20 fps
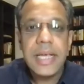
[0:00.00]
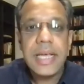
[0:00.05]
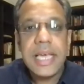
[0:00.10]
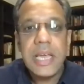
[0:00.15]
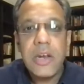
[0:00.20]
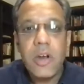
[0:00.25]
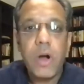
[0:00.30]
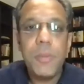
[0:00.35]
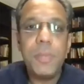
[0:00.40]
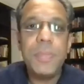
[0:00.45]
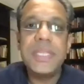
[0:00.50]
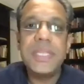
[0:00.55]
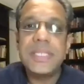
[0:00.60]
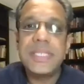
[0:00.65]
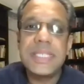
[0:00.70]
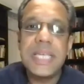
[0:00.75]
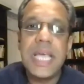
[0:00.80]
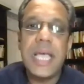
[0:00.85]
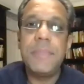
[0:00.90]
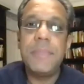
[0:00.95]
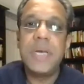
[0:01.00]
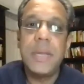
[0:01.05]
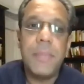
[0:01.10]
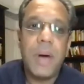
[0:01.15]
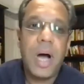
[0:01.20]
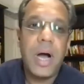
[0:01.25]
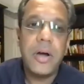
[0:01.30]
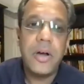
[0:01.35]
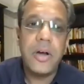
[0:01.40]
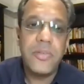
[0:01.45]
cannot be the same
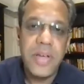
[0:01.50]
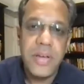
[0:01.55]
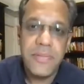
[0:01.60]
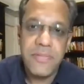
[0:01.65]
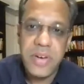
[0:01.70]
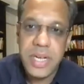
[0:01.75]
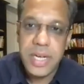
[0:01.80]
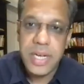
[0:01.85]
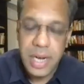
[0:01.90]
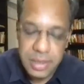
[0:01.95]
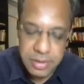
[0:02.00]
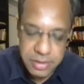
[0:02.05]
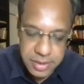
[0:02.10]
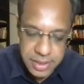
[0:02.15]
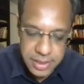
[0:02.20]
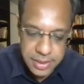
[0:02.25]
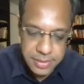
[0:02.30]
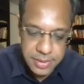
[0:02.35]
demand of every country.